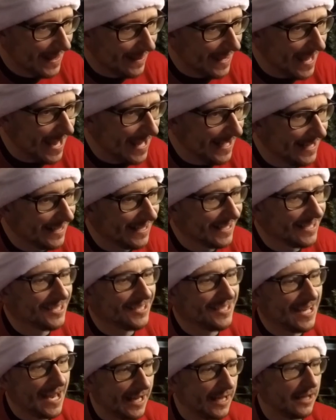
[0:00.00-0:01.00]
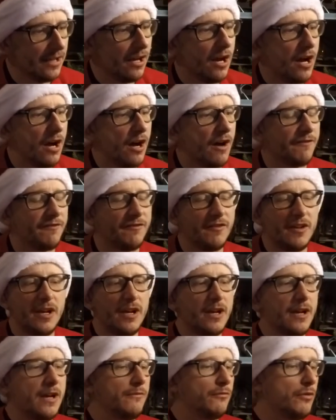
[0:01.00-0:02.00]
Then in the second half,
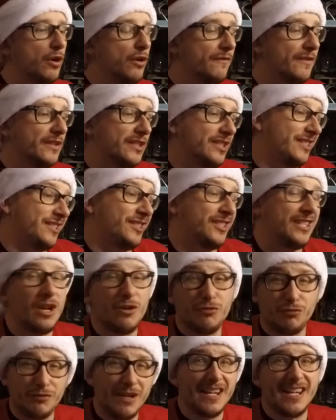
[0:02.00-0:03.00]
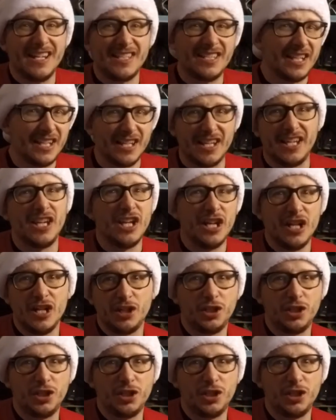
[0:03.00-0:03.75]
Rovers still realistically